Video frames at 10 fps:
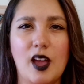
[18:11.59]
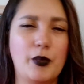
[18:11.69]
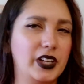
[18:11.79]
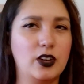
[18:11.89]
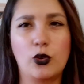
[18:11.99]

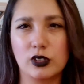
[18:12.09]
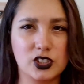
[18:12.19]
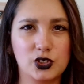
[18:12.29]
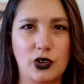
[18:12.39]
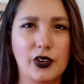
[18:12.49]
American Horror
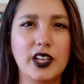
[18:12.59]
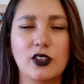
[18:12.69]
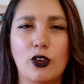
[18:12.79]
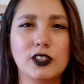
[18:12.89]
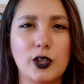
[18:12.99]
Story and
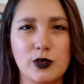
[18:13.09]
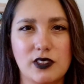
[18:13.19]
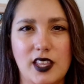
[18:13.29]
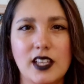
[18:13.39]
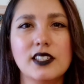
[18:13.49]
all those
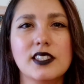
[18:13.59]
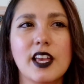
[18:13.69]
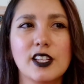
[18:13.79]
things.